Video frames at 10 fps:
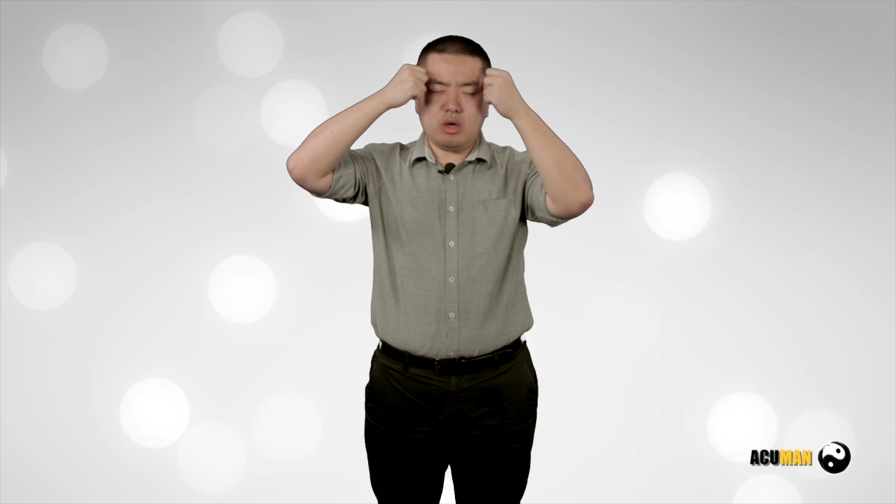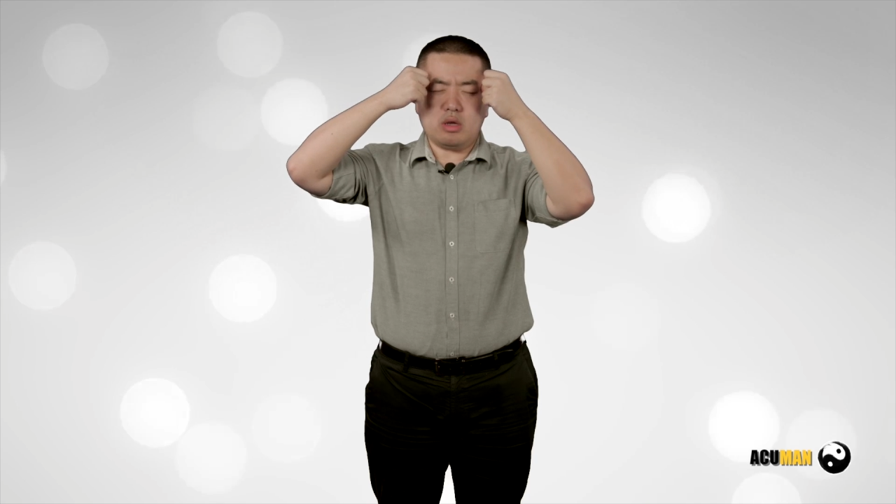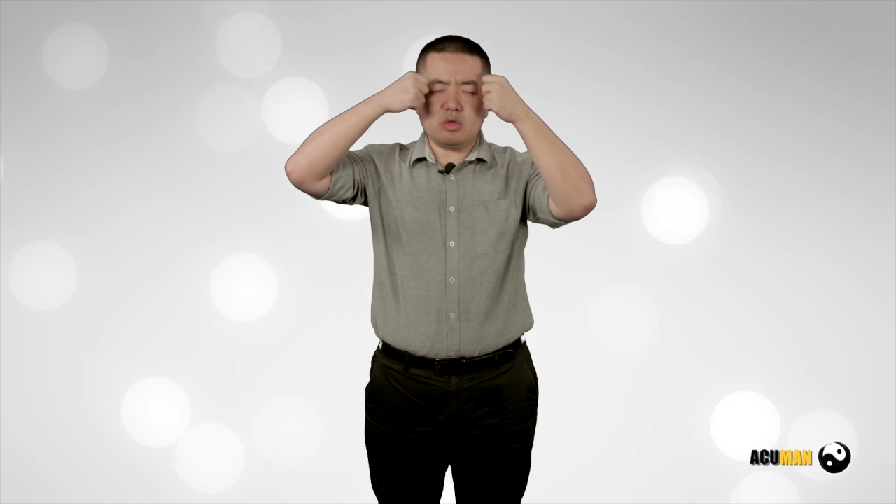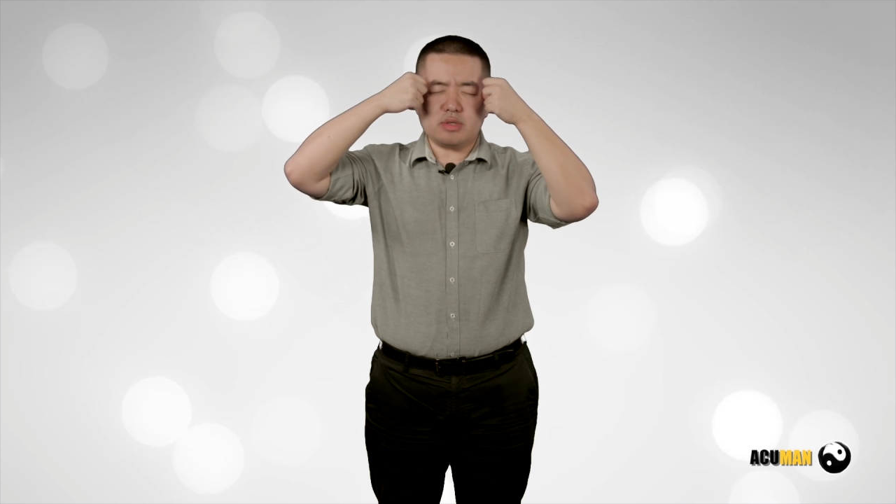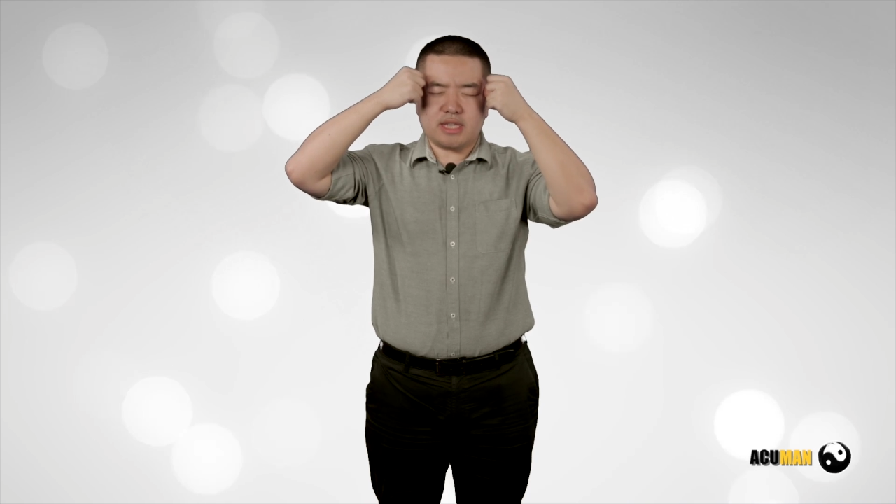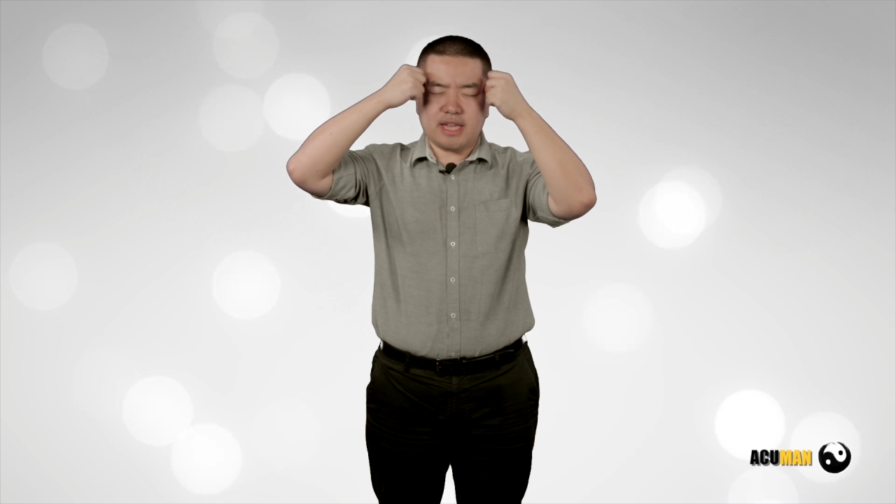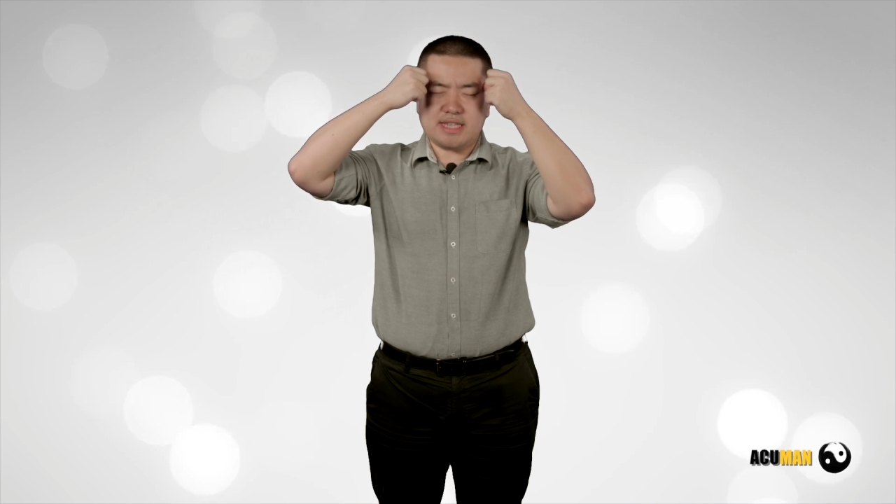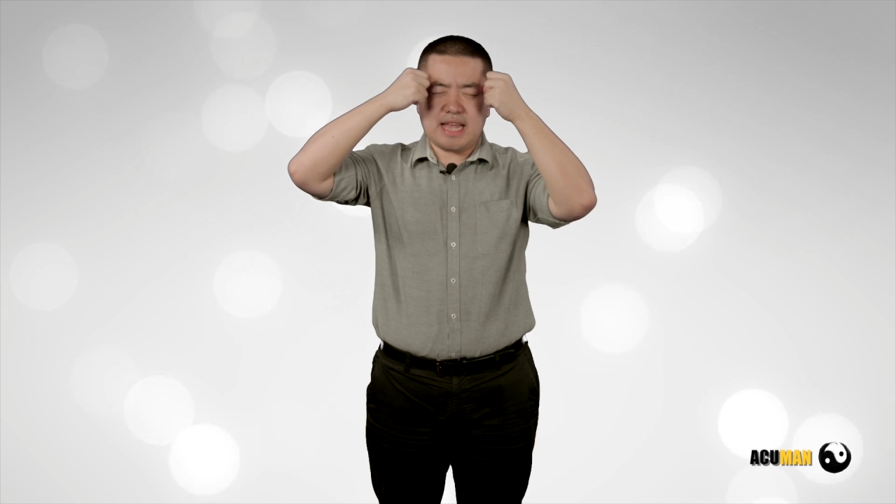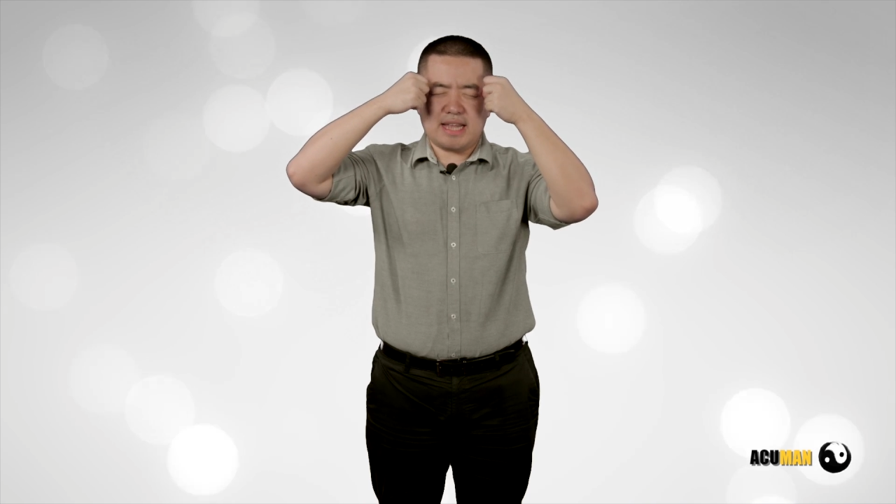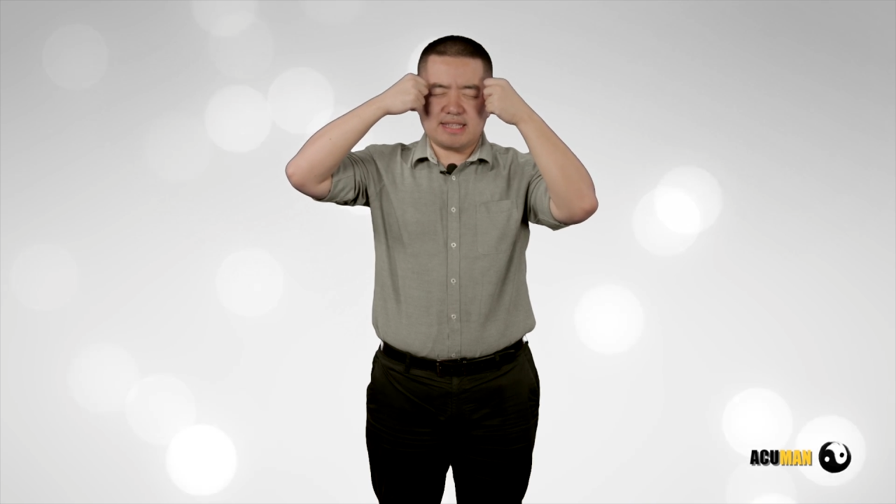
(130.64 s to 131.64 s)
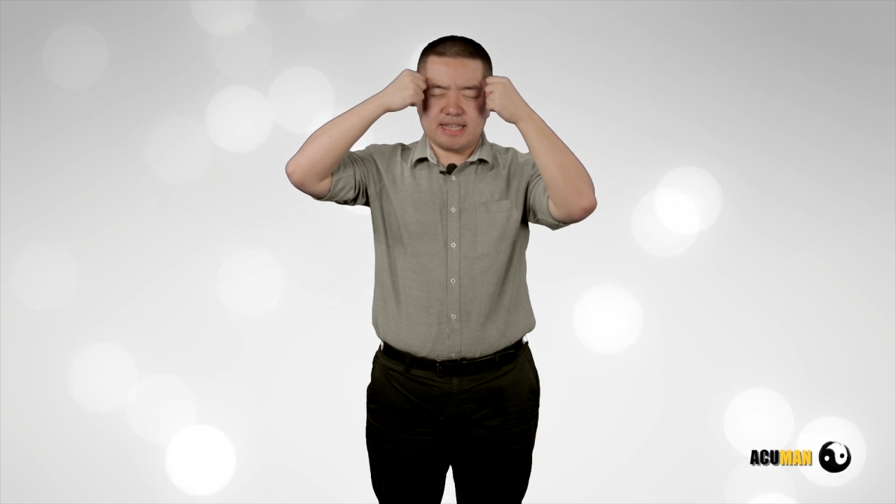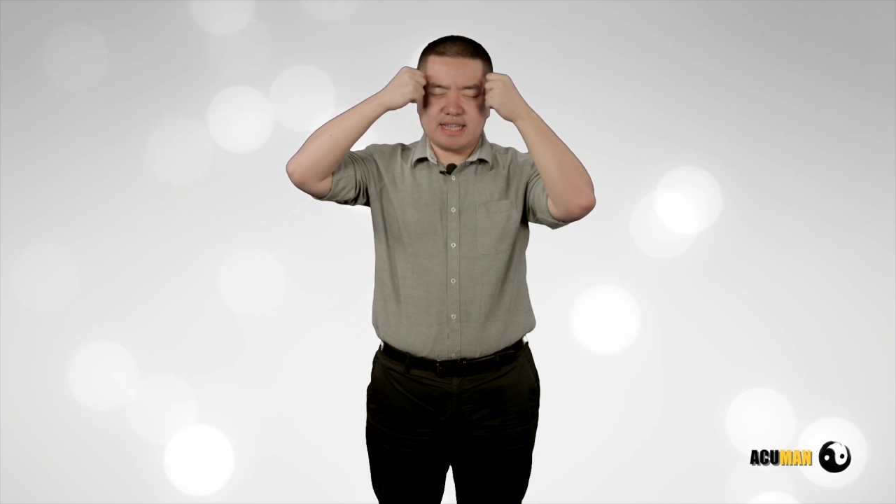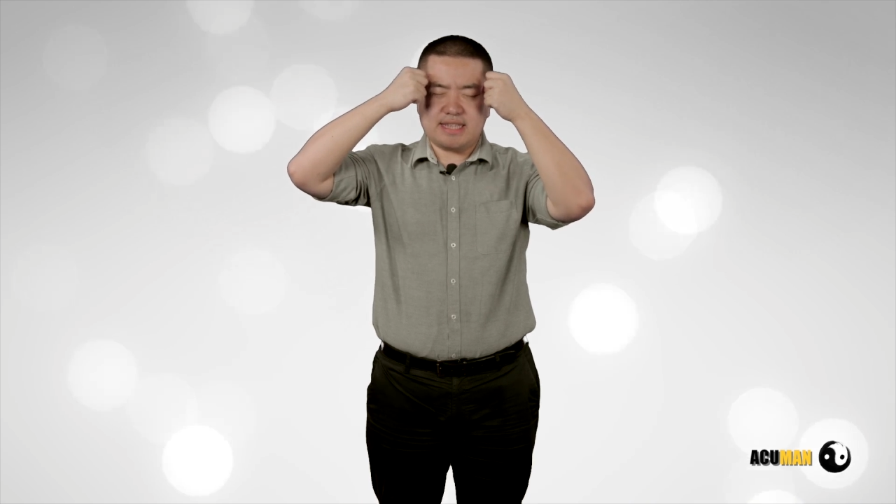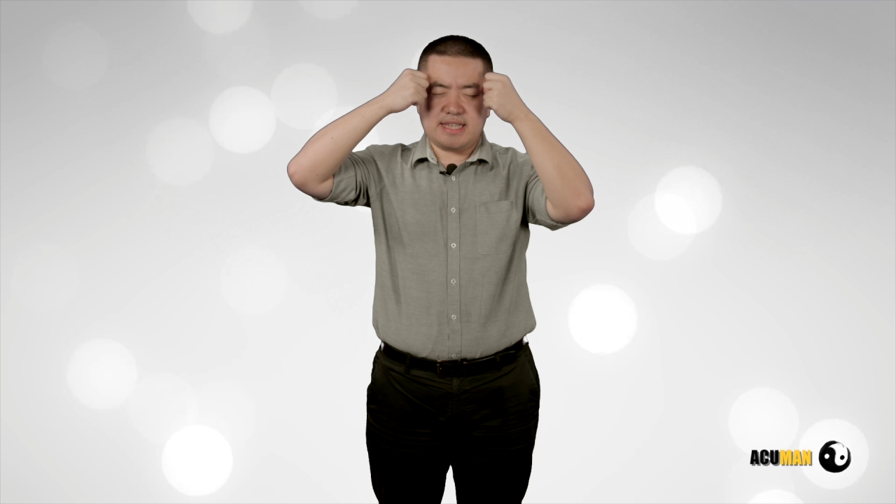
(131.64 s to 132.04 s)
We'll use 10 seconds as a